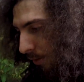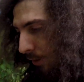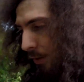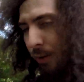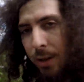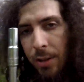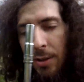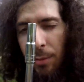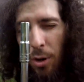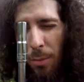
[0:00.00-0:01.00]
there is
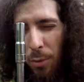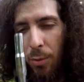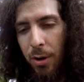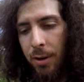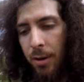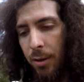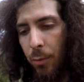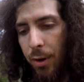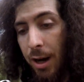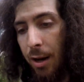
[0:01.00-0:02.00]
the proper one, the
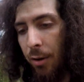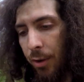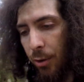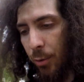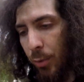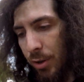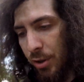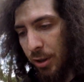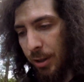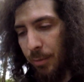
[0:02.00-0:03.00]
one I had on there
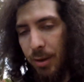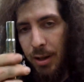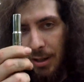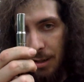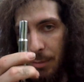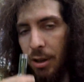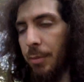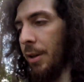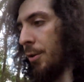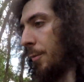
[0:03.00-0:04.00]
originally, the
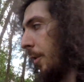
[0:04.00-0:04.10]
10mm.